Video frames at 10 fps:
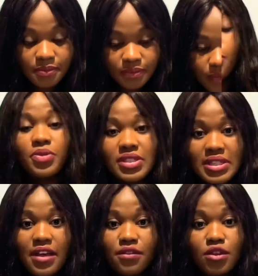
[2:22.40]
Number
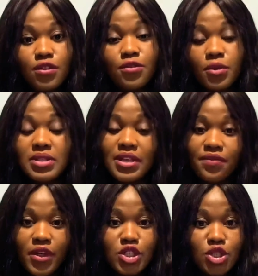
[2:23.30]
seven, fruits and
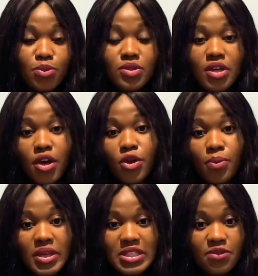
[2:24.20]
vegetables are your
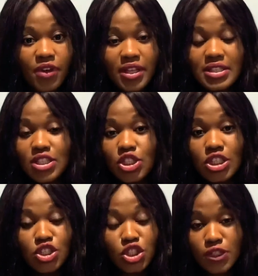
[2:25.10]
best friends.
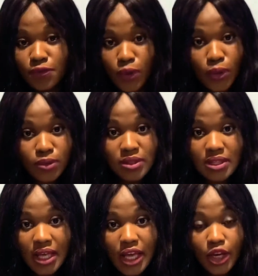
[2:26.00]
It just follows
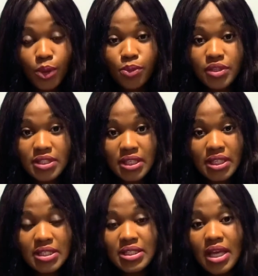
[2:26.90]
number
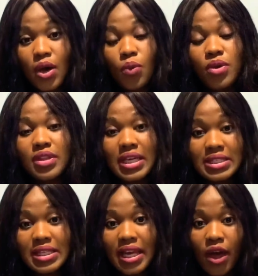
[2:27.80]
six with
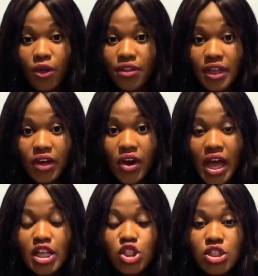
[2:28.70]
eating healthier,
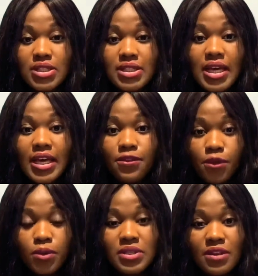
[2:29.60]
and just
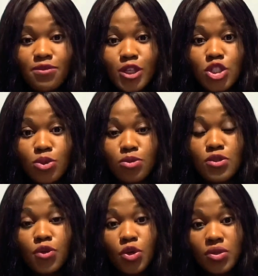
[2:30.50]
fruits and vegetables
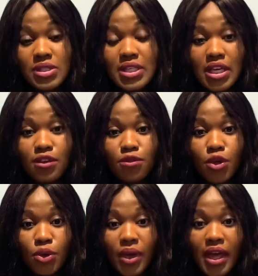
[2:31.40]
for your skin, for
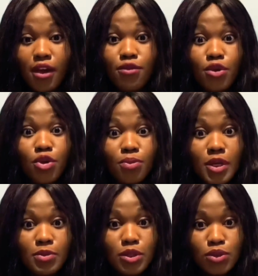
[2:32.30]
your hair, for your
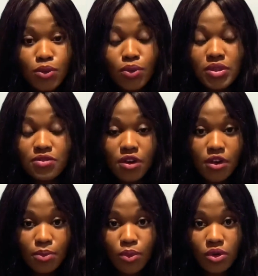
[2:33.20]
baby too is very
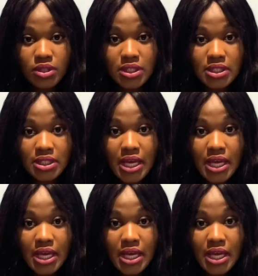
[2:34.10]
important.